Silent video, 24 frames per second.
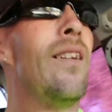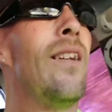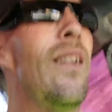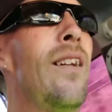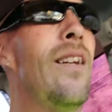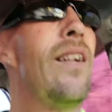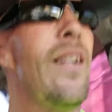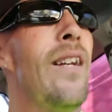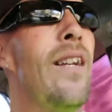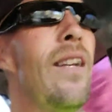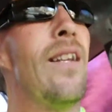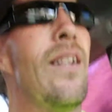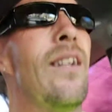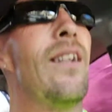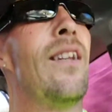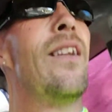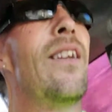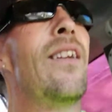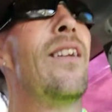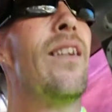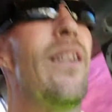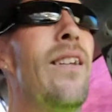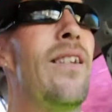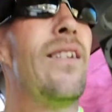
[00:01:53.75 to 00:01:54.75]
and
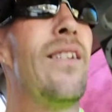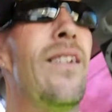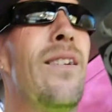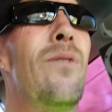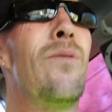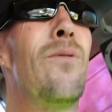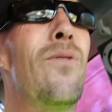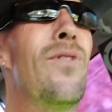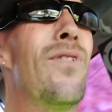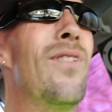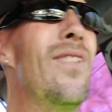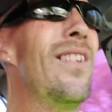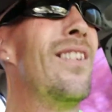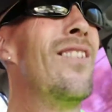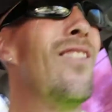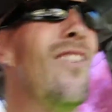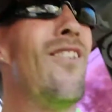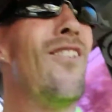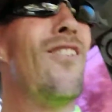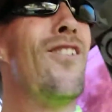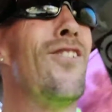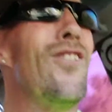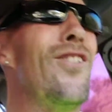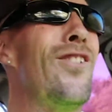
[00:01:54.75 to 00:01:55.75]
it's
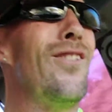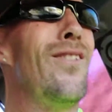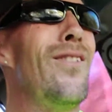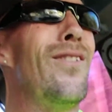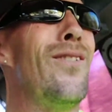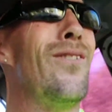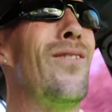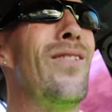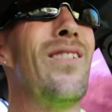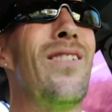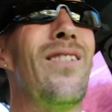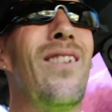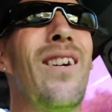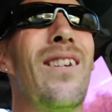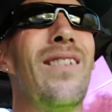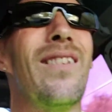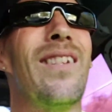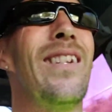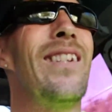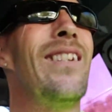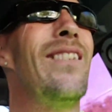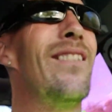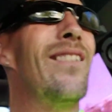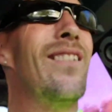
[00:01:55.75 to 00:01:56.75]
harsh, it's not the
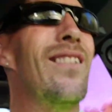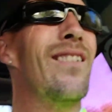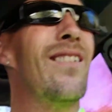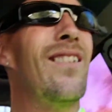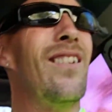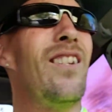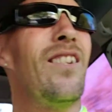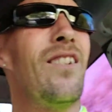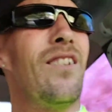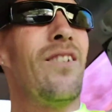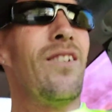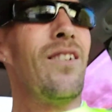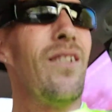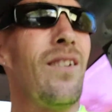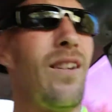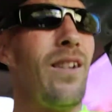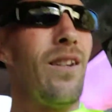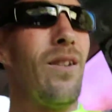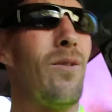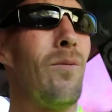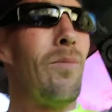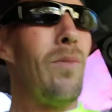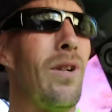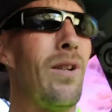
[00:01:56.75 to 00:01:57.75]
easiest thing to
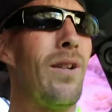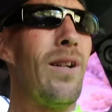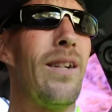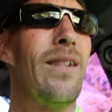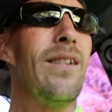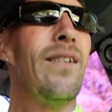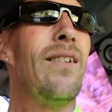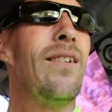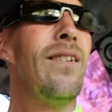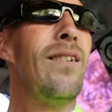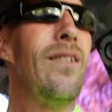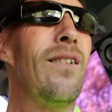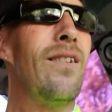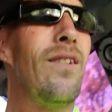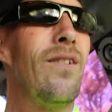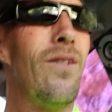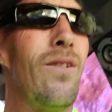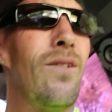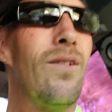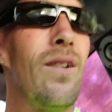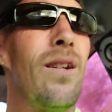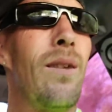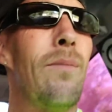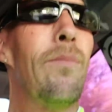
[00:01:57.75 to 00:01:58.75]
inhale, but I did, and
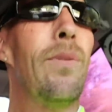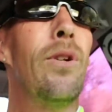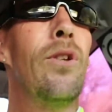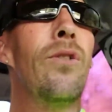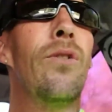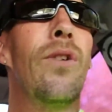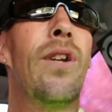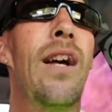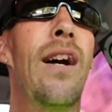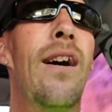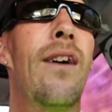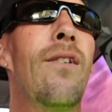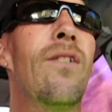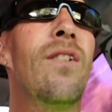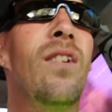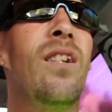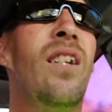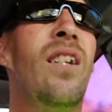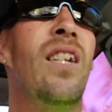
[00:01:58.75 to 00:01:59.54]
I blew it out,